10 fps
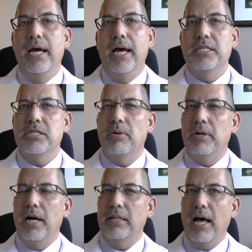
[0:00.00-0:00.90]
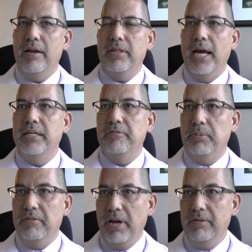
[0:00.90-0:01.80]
And so a lot of the idea of
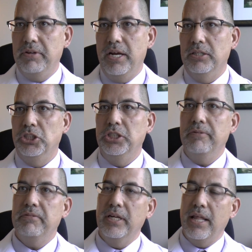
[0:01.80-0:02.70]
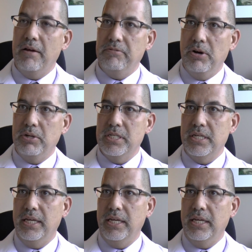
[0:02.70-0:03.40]
preventive care is shifting that focus